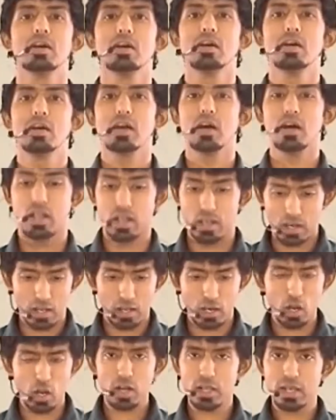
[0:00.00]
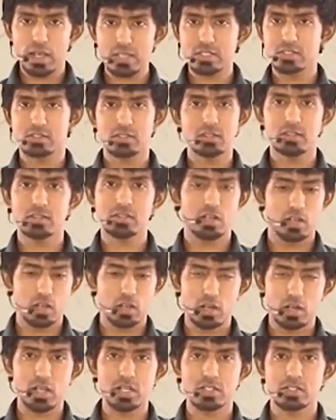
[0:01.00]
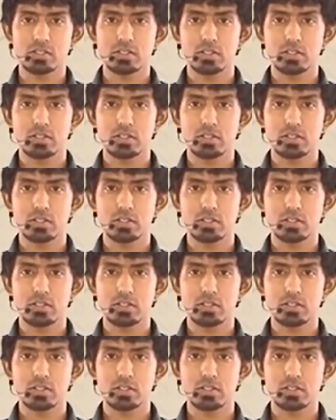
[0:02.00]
A lot lesser, a lot lesser.